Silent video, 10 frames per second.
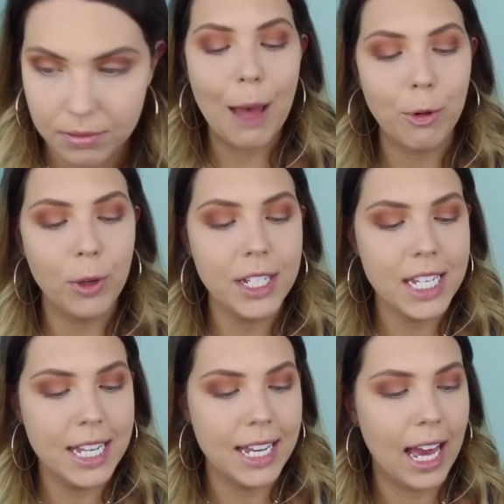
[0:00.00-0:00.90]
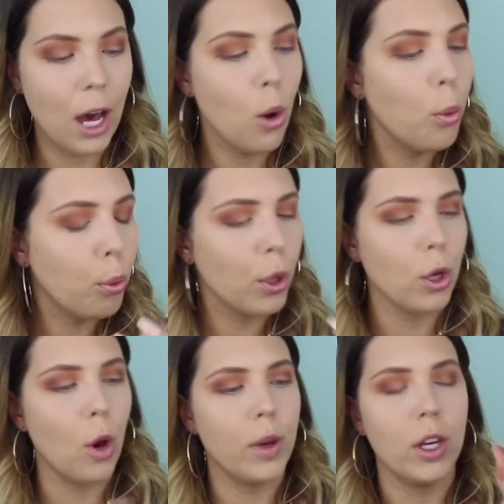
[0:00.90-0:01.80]
I'm going to now
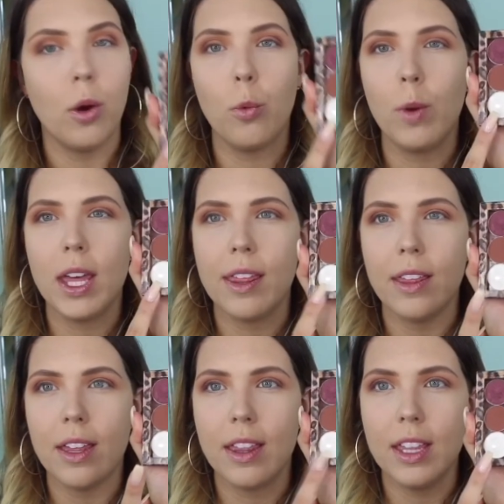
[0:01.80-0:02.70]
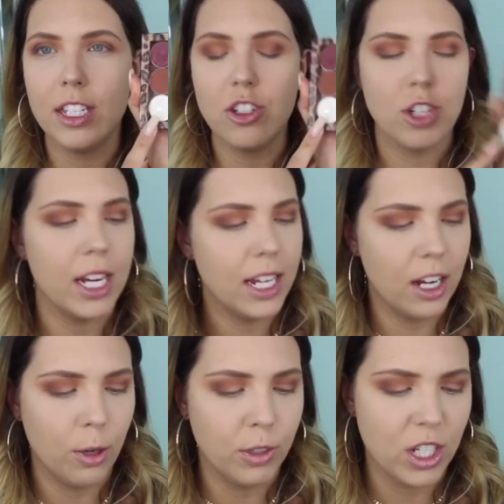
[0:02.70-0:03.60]
go in with this shade
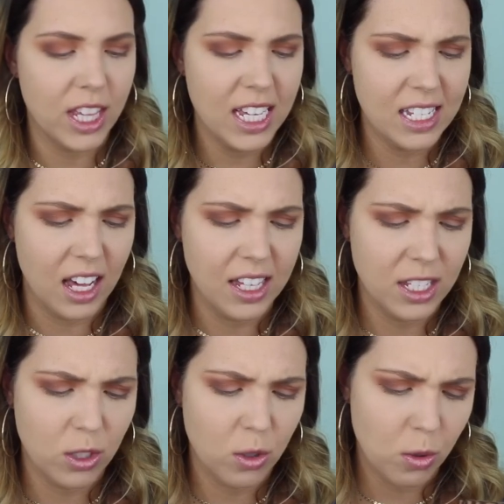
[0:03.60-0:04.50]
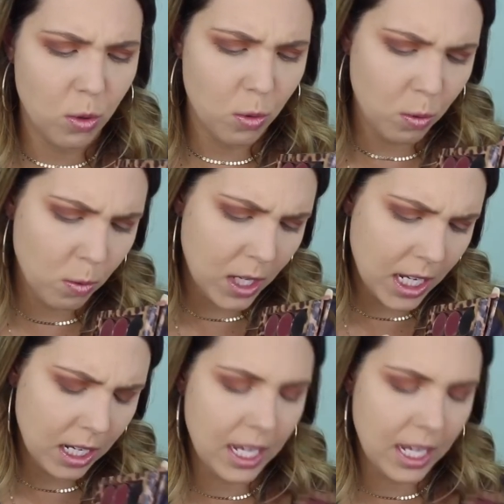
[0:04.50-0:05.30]
here, which I think is Ice Queen.